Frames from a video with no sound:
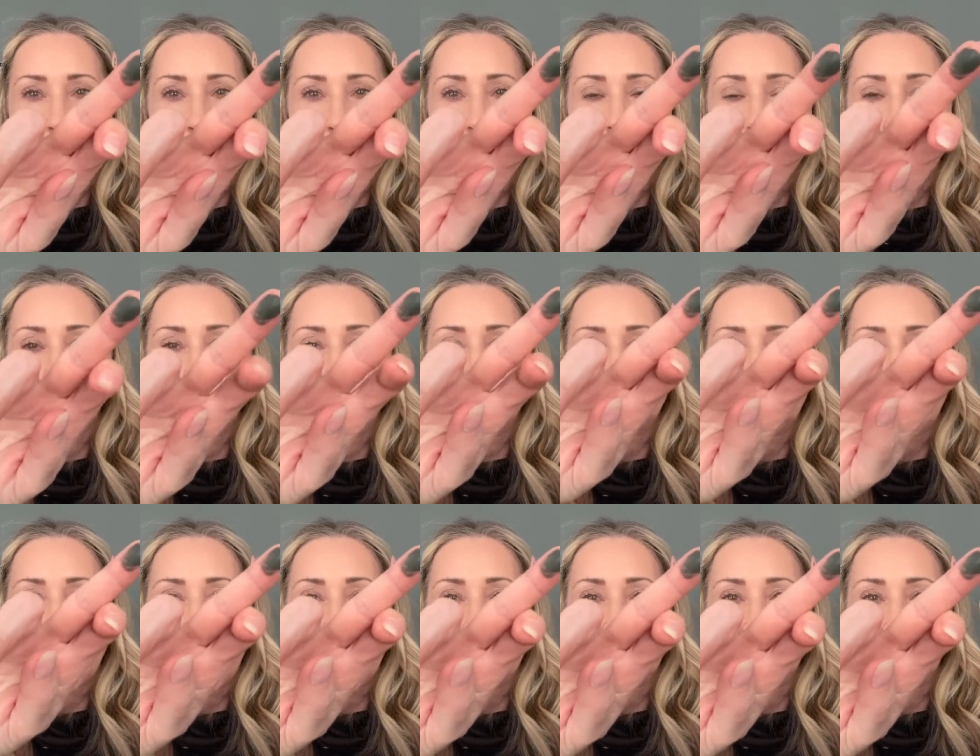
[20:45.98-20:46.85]
a
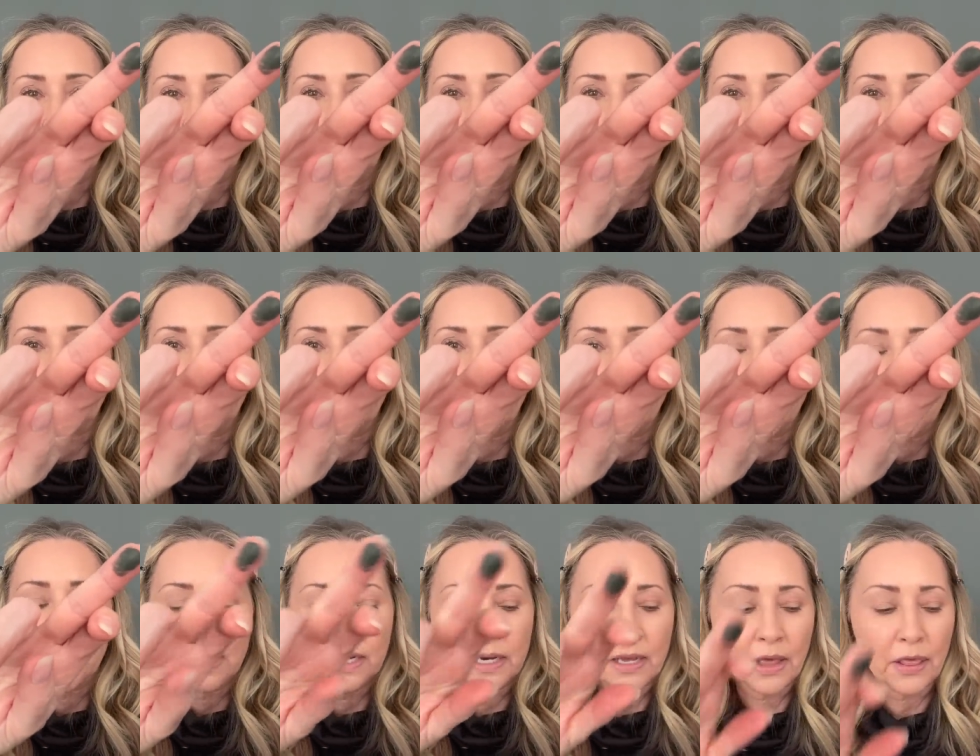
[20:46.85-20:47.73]
black
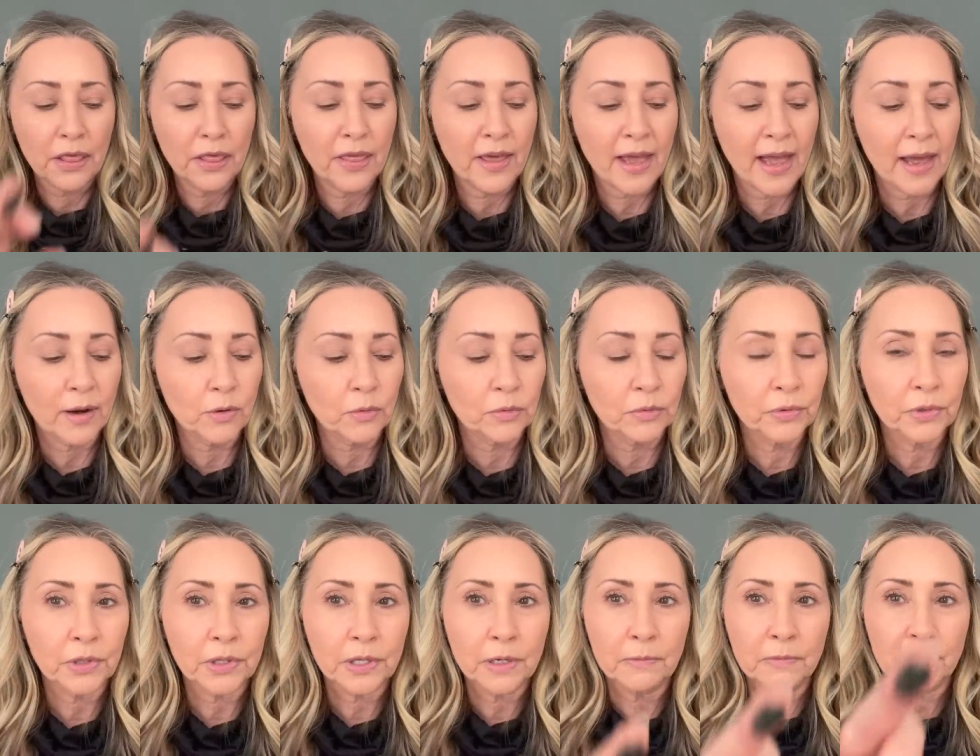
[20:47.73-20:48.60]
green that
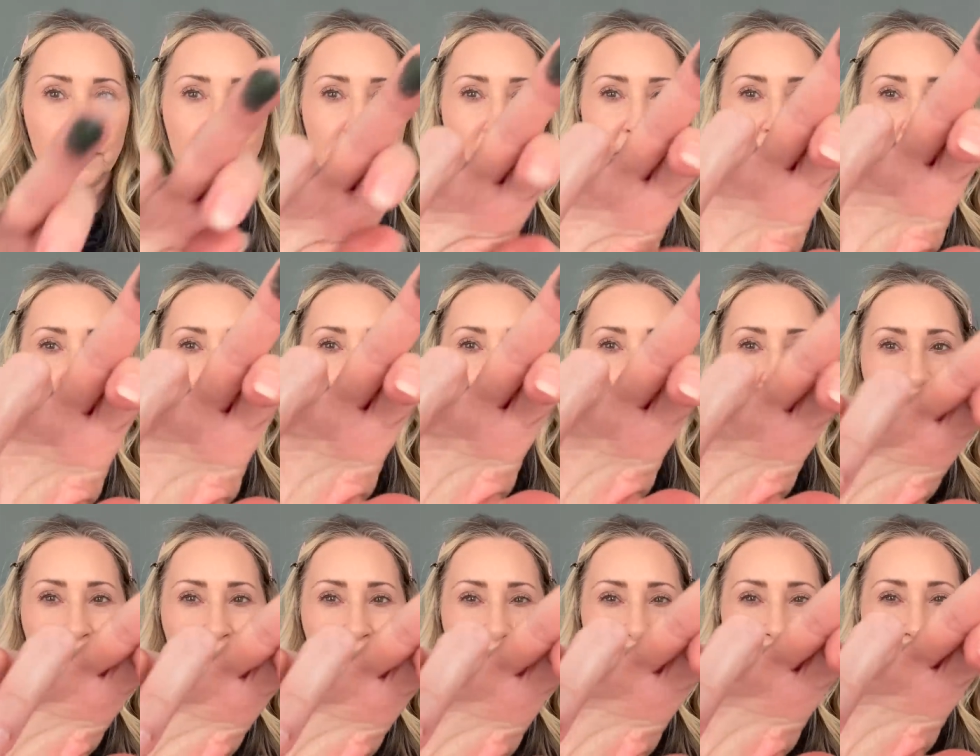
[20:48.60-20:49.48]
really
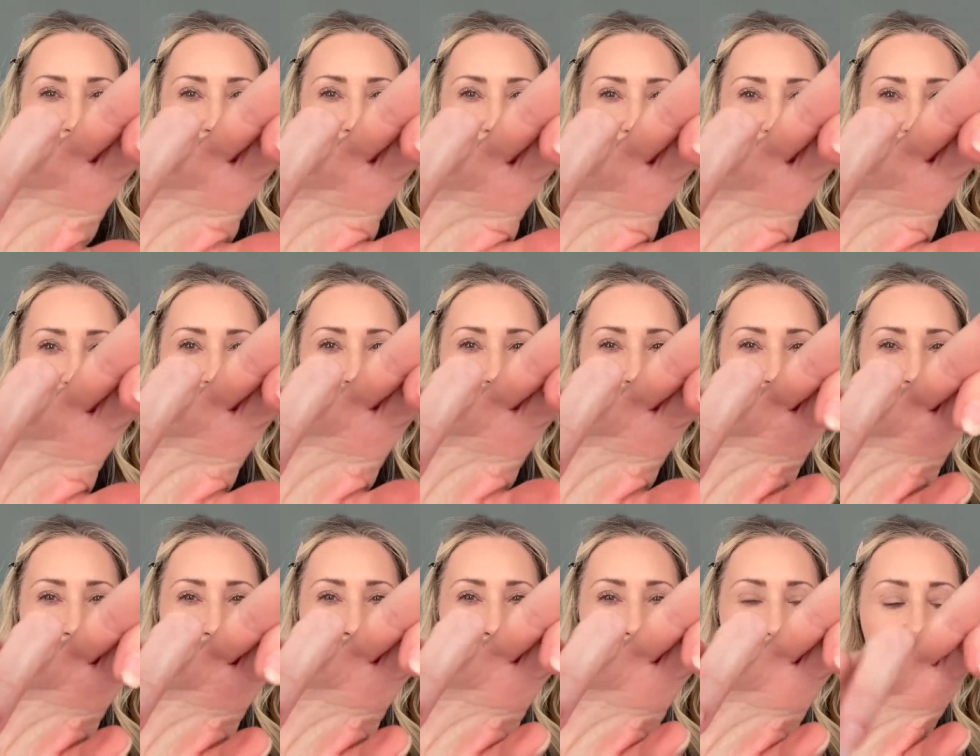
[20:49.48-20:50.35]
resembles tattoo
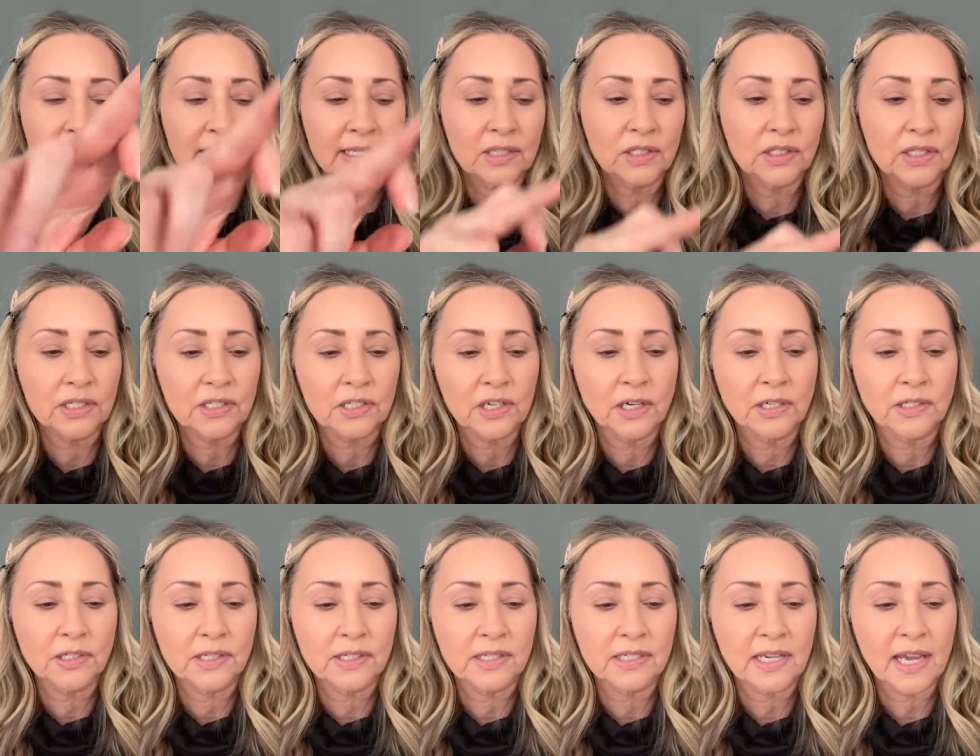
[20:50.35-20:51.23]
ink as it
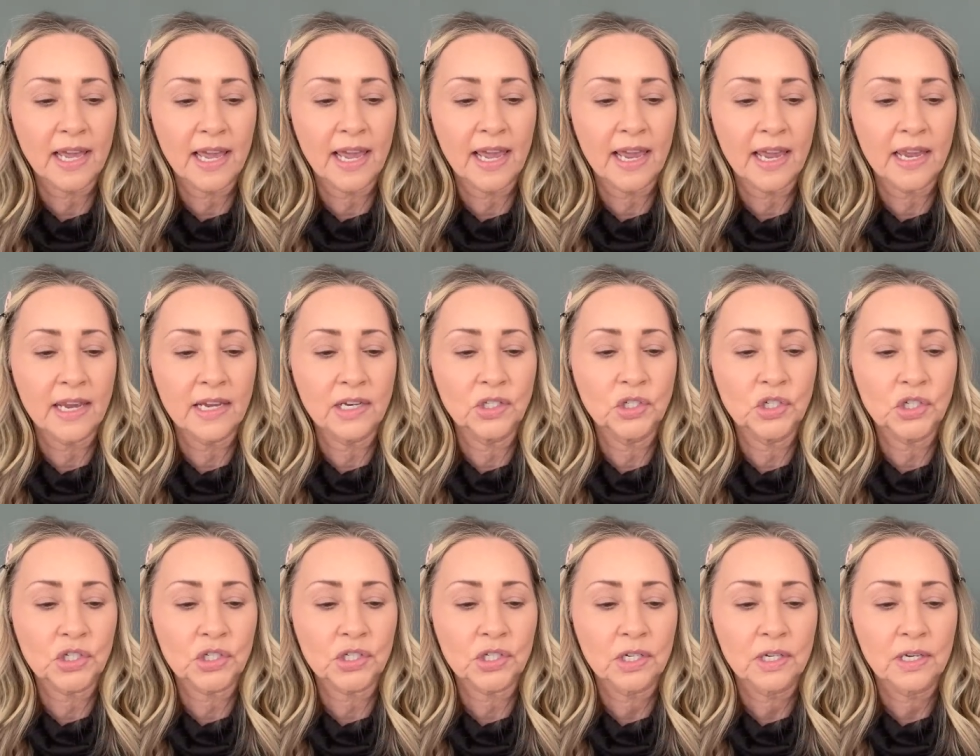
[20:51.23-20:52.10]
starts to
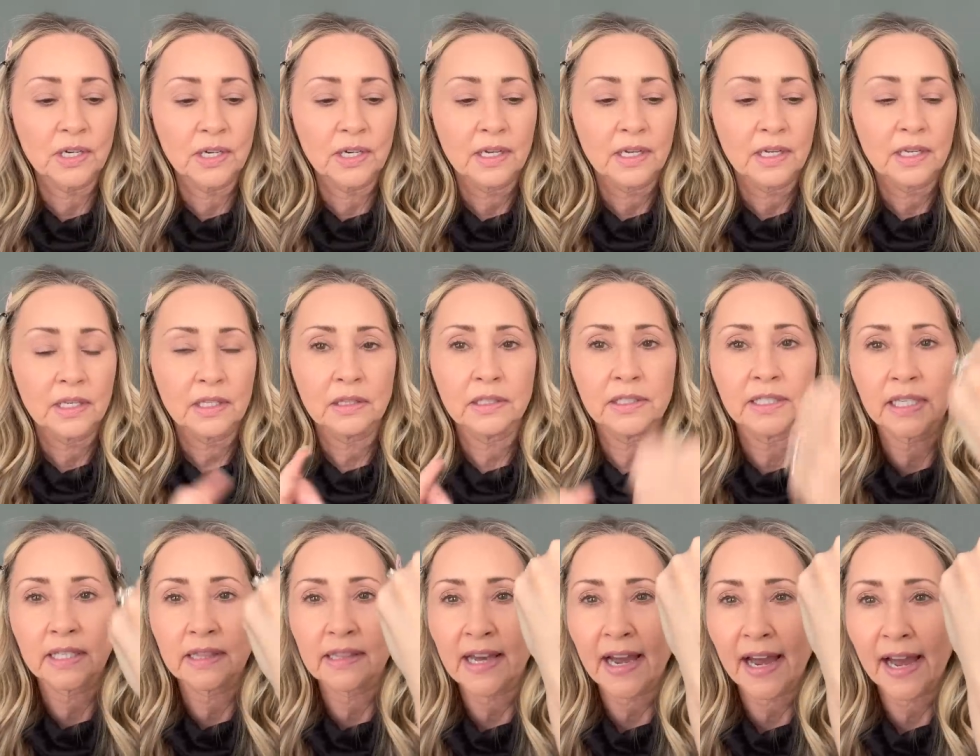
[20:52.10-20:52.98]
age. Look
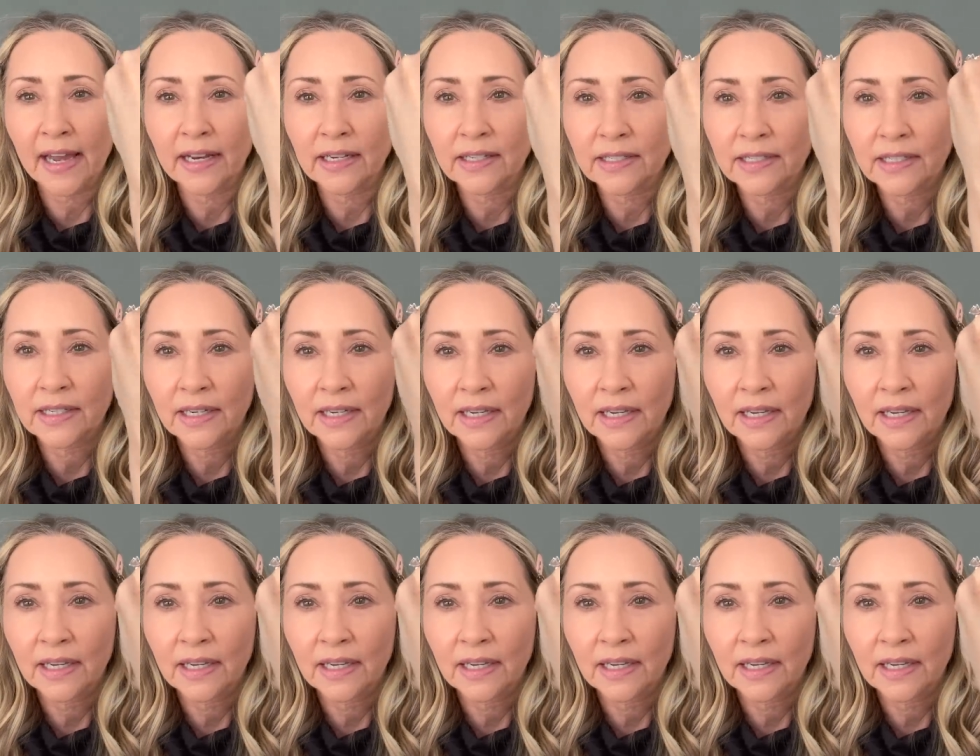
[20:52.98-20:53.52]
at that.